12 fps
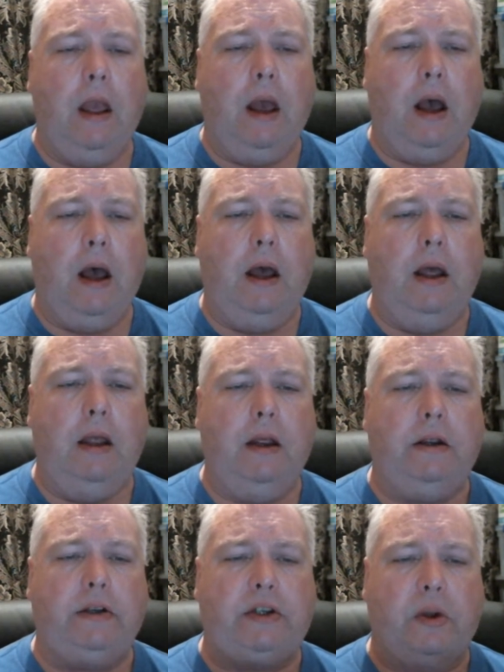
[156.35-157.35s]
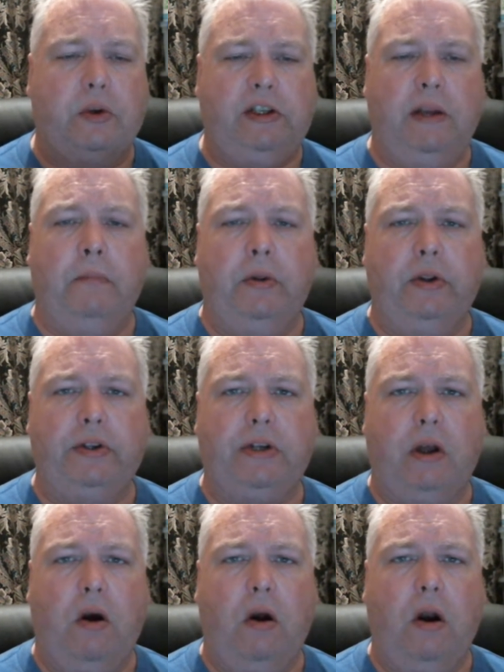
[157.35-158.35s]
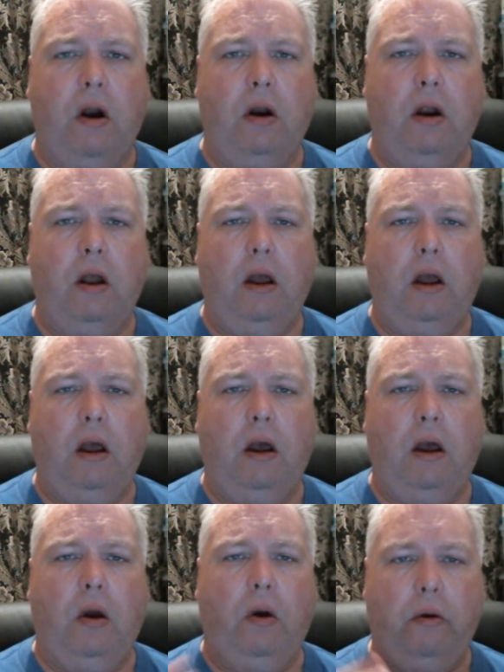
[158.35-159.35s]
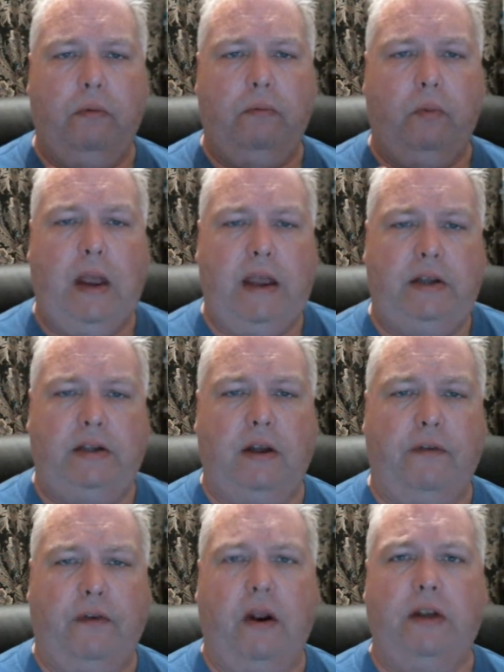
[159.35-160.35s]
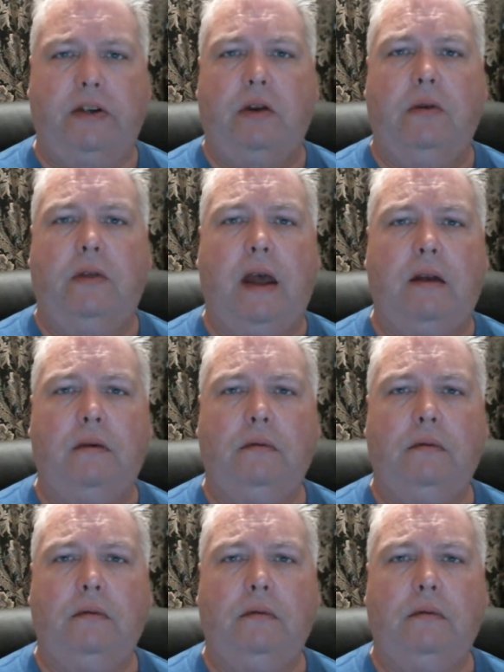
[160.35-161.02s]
So symbols are ways for us to do that.